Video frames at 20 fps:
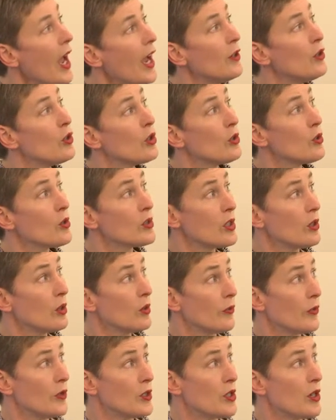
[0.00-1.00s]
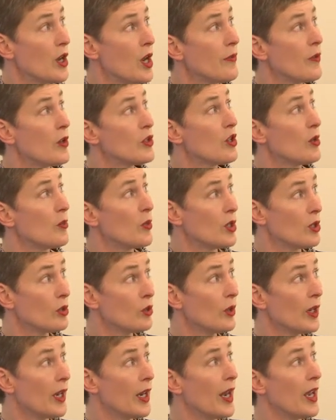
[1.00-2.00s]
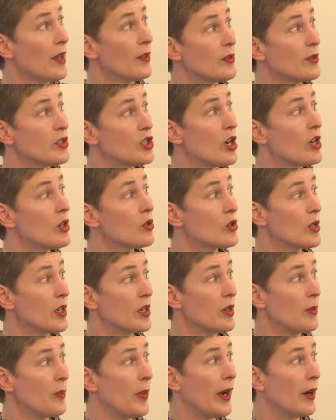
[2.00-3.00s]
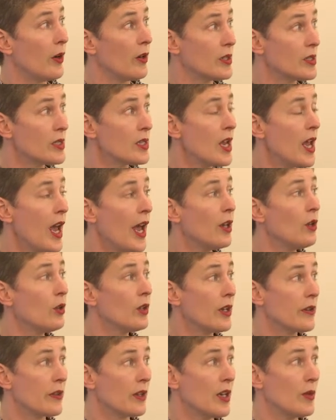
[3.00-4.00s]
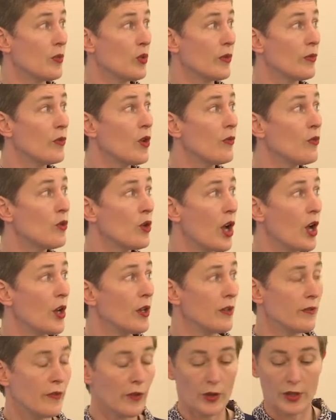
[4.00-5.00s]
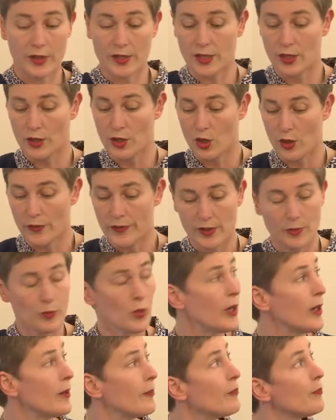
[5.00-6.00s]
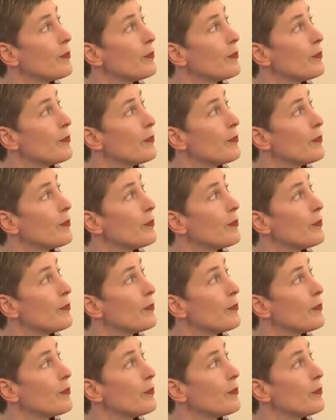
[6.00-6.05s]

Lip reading: And you can also look for de novo dominant, looking children and the parents and looking at the number of novel coding variants in the offspring.